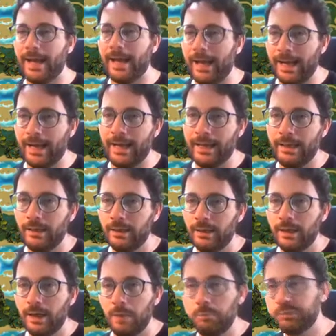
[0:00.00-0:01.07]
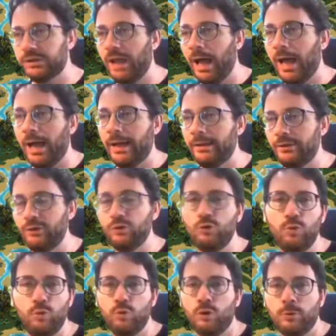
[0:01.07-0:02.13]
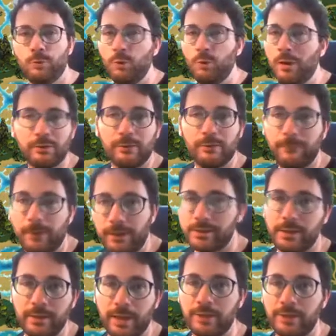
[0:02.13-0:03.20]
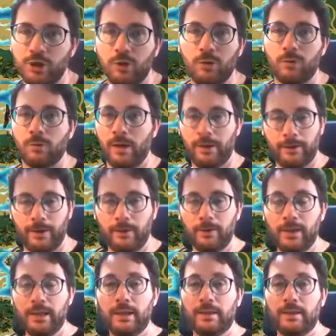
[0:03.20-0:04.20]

I apply to whoever the fuck is in that jungle right now?